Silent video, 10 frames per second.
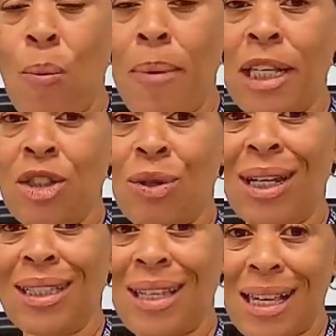
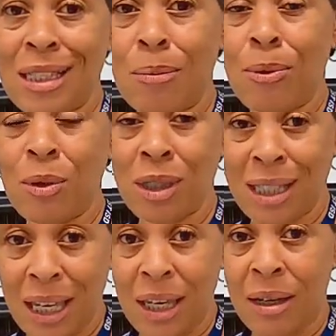Prometric
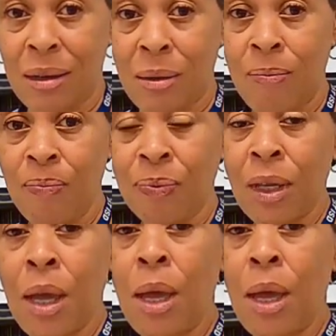Testable Skill